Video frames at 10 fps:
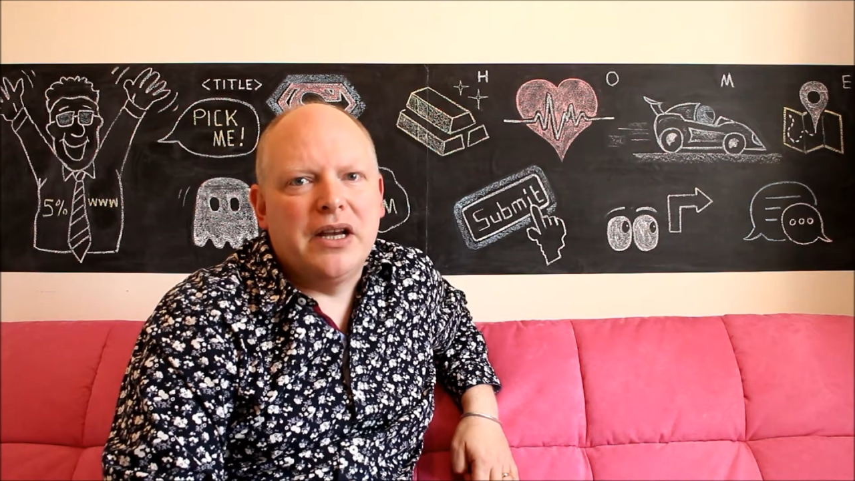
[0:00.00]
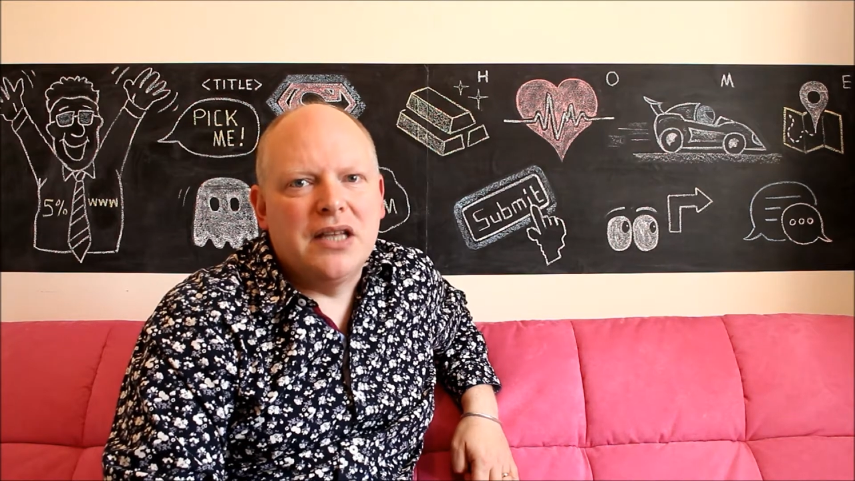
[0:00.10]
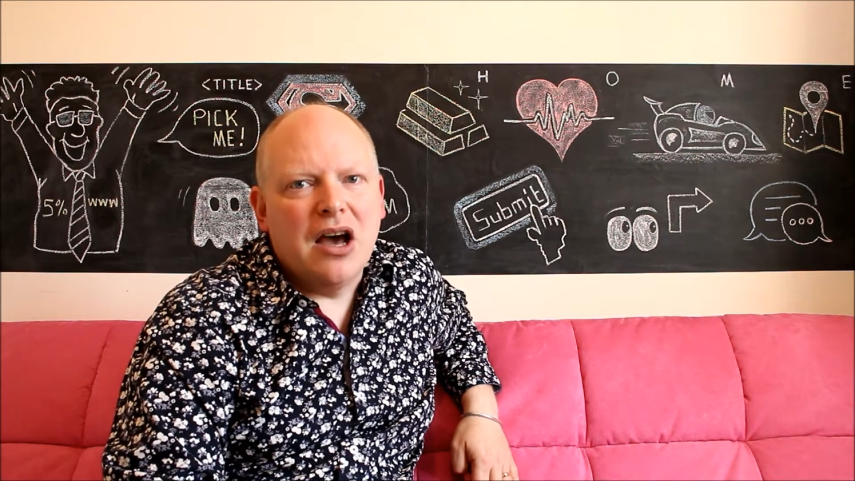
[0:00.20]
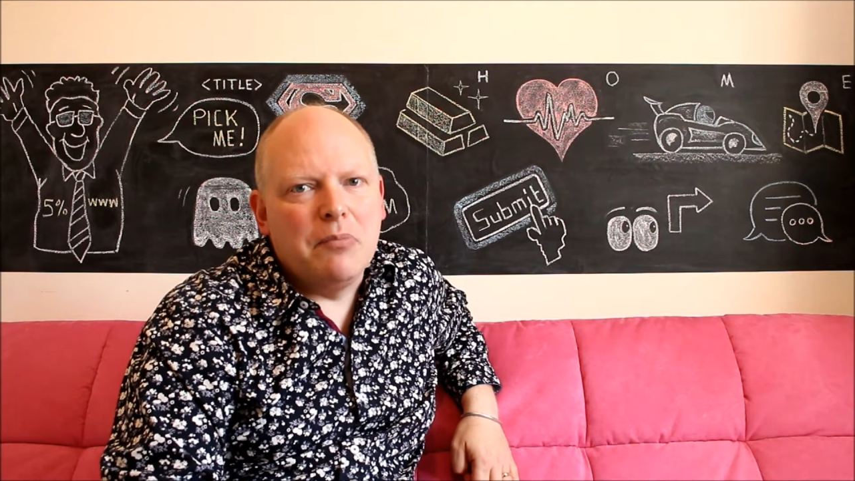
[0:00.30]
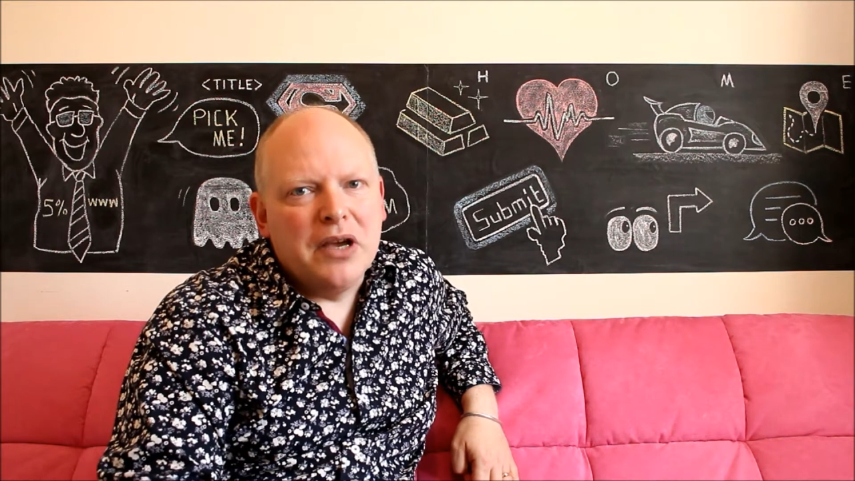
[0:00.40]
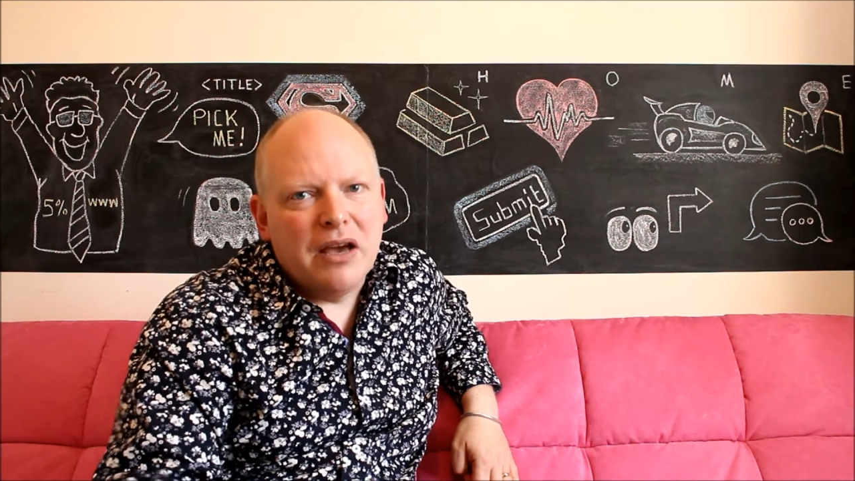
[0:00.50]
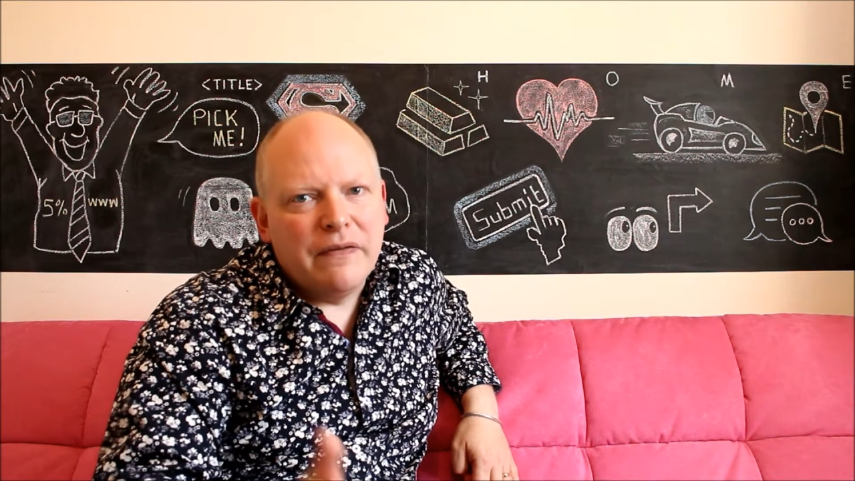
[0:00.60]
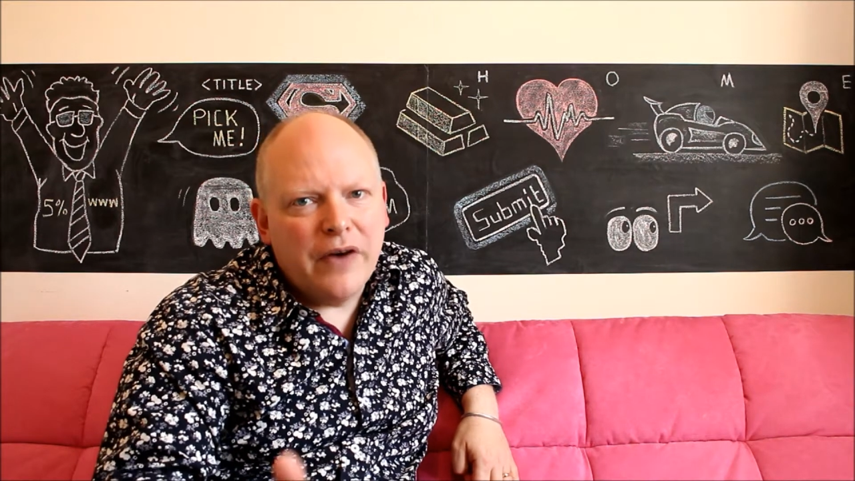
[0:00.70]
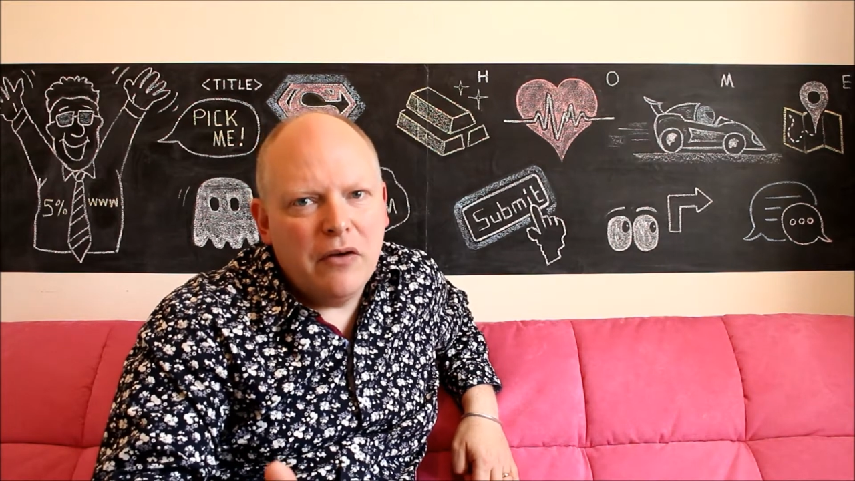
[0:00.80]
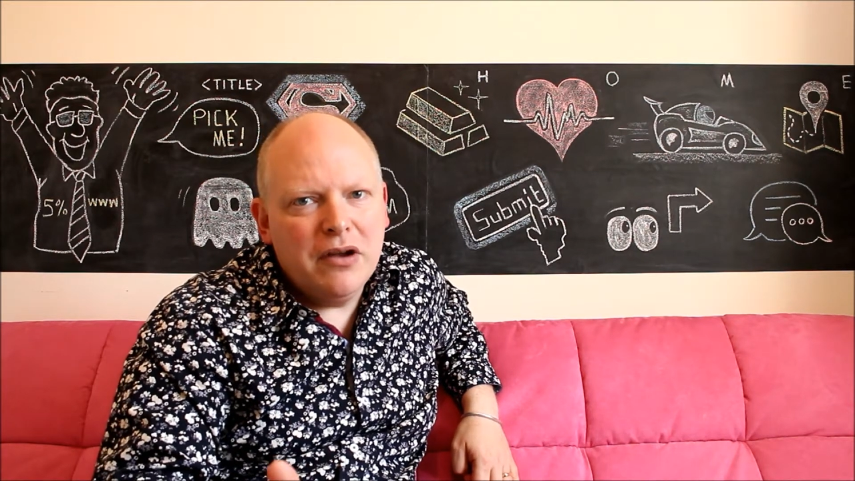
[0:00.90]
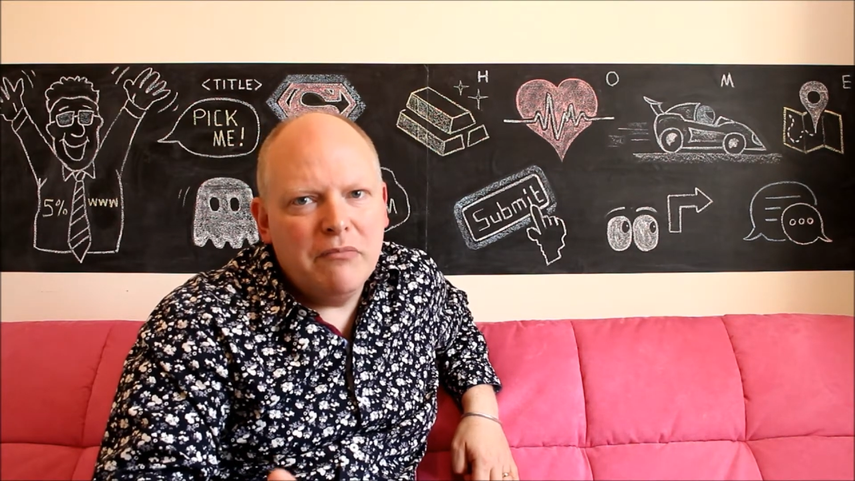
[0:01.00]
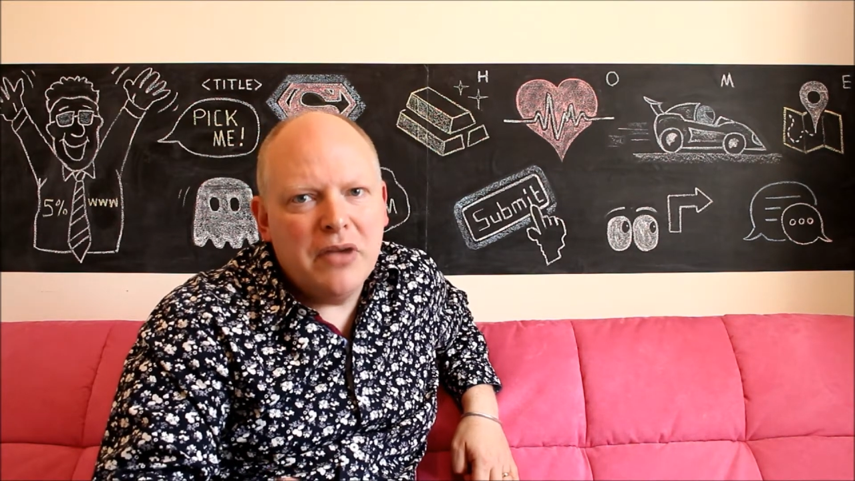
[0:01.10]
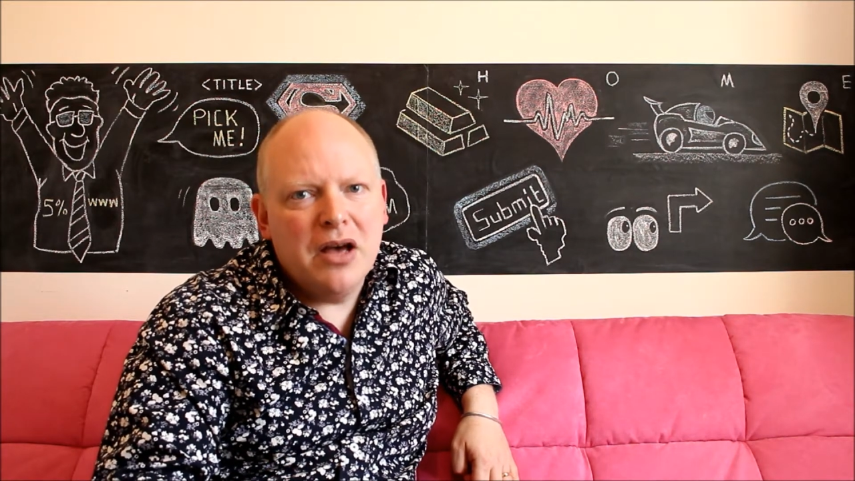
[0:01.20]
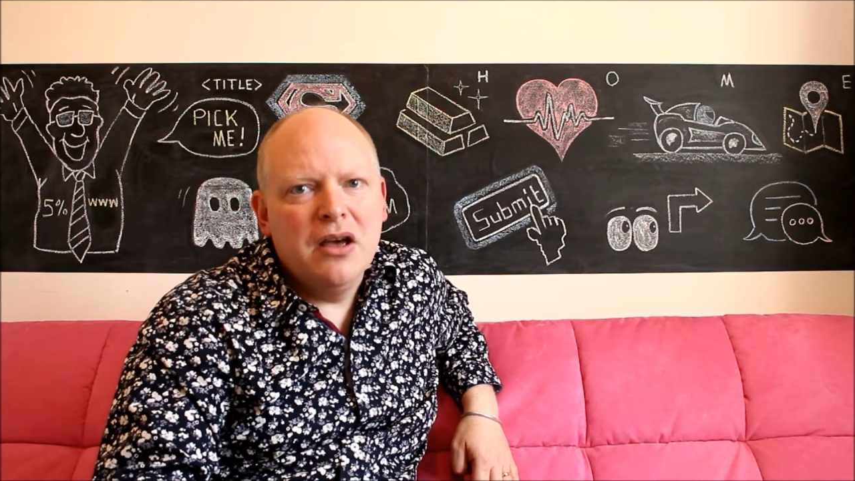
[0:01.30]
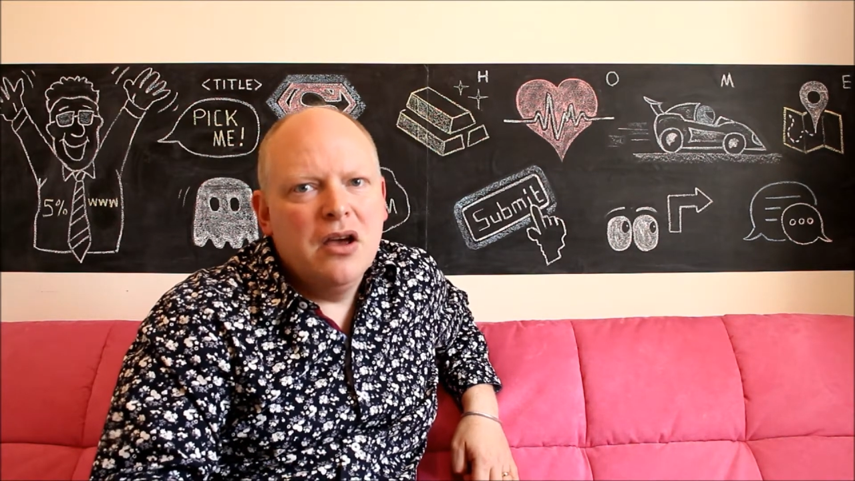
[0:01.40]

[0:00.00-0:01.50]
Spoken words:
That'll be a phone number